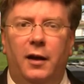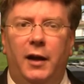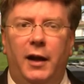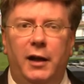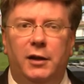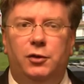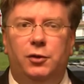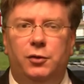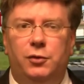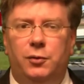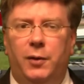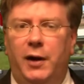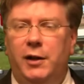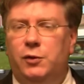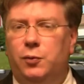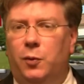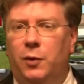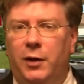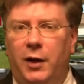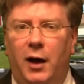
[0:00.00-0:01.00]
interest
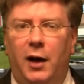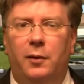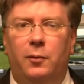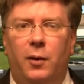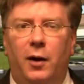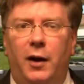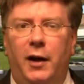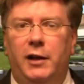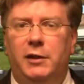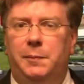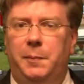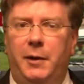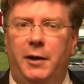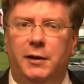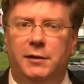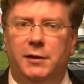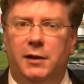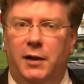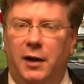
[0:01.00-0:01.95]
rates will not rise because the